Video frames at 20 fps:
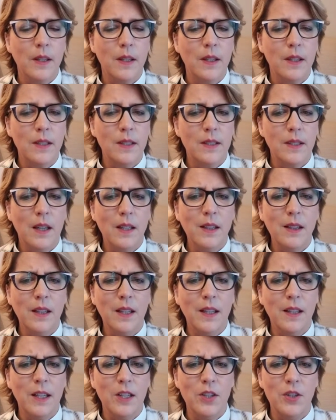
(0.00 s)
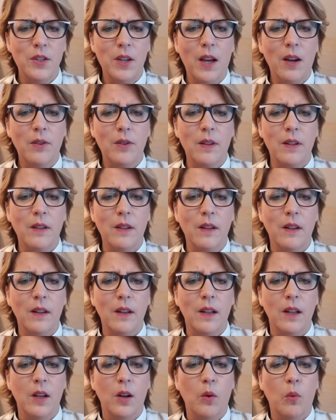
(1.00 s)
Suddenly they shouted,
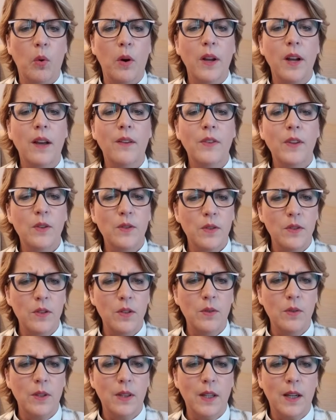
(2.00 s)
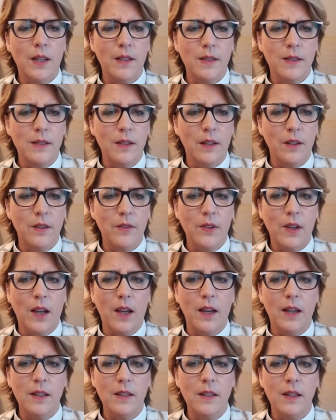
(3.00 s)
"What have you to do with us, Son of
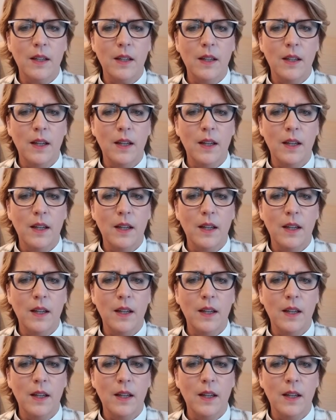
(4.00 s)
God?